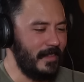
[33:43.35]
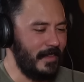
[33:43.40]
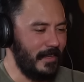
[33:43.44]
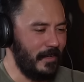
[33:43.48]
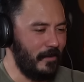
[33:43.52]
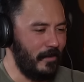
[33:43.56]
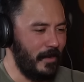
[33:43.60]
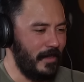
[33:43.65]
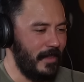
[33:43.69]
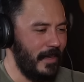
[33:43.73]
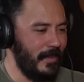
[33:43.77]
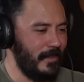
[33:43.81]
the
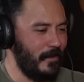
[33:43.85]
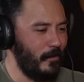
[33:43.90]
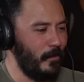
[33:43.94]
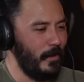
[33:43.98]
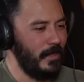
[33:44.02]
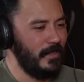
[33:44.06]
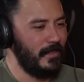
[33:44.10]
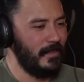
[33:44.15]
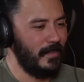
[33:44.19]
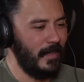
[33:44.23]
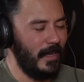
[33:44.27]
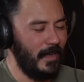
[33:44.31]
theory that the
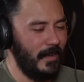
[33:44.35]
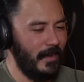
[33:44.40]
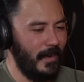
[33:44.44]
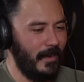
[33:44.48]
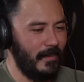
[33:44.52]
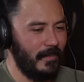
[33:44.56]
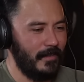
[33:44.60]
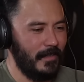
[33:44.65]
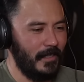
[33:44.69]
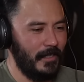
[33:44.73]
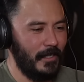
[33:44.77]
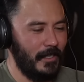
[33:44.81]
reason
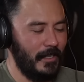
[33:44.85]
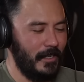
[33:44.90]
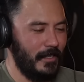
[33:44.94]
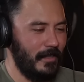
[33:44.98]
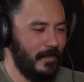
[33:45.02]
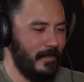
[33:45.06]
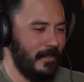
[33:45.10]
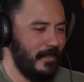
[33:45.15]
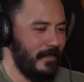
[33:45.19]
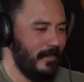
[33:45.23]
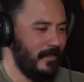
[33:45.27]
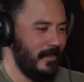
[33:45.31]
that
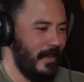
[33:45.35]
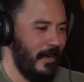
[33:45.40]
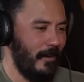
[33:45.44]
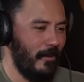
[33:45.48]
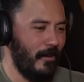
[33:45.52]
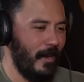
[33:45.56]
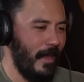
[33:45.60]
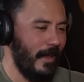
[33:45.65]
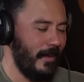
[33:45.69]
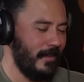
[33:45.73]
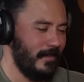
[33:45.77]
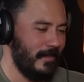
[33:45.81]
these
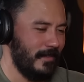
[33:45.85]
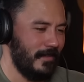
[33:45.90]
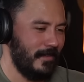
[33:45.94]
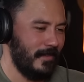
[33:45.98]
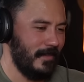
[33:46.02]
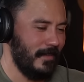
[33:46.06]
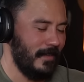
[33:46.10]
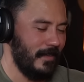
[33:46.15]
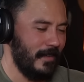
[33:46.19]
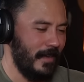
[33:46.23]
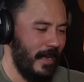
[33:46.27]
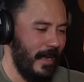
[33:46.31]

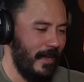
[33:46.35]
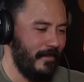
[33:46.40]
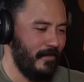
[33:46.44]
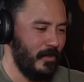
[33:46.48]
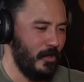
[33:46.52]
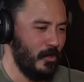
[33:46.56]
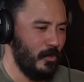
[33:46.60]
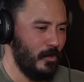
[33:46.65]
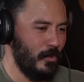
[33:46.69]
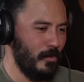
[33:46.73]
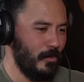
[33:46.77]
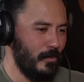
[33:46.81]
airlines
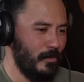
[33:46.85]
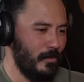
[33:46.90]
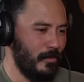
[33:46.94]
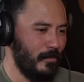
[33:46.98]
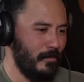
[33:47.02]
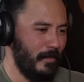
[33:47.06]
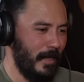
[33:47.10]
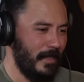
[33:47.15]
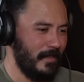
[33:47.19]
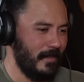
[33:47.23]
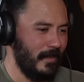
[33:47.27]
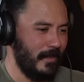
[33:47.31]
have you
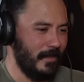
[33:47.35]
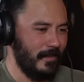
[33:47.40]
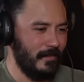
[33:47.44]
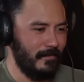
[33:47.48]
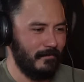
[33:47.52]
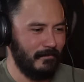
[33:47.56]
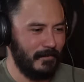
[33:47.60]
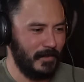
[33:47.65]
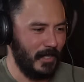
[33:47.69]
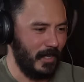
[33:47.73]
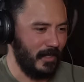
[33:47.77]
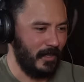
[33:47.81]
basically
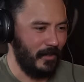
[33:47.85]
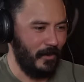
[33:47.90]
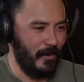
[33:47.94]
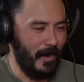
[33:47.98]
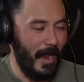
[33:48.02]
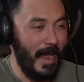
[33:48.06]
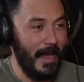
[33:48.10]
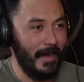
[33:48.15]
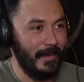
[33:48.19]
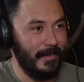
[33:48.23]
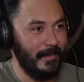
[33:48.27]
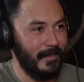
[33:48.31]
tuck
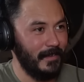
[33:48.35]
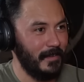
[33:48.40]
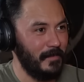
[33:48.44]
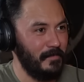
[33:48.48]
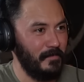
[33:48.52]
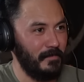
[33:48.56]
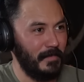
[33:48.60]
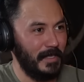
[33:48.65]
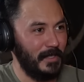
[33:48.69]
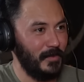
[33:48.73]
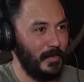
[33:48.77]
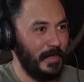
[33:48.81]
your head
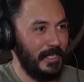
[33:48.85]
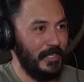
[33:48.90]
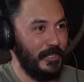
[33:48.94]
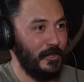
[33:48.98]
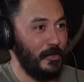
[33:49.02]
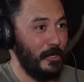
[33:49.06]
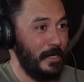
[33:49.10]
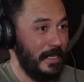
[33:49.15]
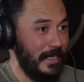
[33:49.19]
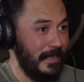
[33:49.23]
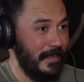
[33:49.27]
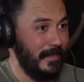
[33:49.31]
between
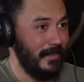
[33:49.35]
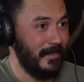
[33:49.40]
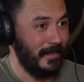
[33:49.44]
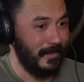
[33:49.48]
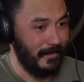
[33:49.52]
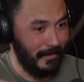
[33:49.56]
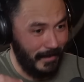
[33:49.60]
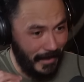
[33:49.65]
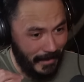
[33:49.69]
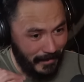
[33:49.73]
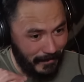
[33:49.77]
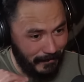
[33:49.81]
your knees
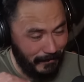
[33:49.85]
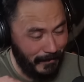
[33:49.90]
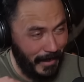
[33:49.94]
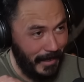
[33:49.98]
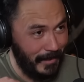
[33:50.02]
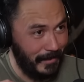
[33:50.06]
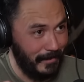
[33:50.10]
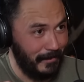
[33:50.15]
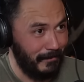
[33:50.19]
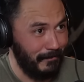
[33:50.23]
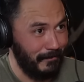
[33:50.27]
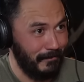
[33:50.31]

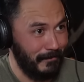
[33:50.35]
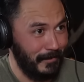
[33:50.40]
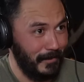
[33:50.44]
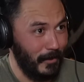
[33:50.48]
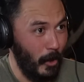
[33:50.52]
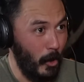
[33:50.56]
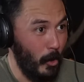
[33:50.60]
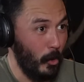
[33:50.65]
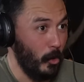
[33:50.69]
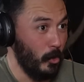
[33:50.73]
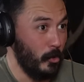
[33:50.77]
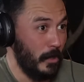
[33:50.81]
and
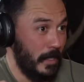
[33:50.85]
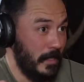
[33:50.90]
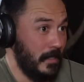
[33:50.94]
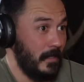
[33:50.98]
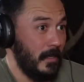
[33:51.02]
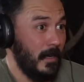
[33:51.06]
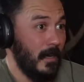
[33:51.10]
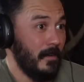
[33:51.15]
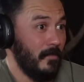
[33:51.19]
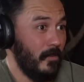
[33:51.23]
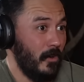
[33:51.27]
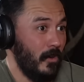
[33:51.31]
hold
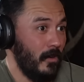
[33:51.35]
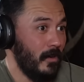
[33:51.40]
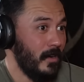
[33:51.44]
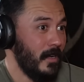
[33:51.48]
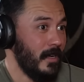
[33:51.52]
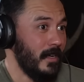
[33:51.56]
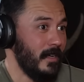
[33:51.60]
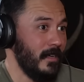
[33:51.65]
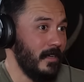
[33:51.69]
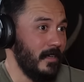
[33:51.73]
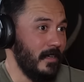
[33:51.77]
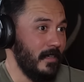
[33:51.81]
and cover
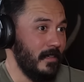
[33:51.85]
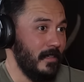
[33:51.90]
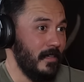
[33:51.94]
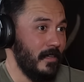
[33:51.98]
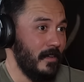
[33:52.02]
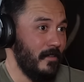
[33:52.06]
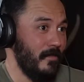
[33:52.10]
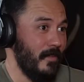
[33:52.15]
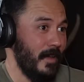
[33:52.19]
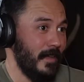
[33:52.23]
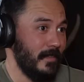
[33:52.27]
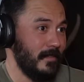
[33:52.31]
in
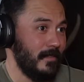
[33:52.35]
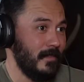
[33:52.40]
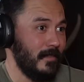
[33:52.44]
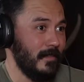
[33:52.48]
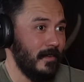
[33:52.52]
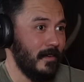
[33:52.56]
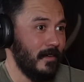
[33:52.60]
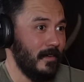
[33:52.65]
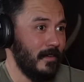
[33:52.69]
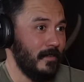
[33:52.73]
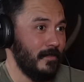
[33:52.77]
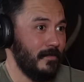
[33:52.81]
the
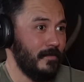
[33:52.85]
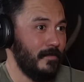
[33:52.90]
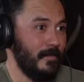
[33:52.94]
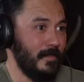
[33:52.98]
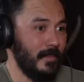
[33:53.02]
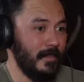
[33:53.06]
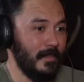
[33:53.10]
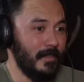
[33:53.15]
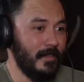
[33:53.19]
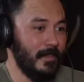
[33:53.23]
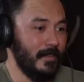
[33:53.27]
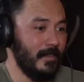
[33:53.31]
event
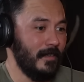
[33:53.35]
of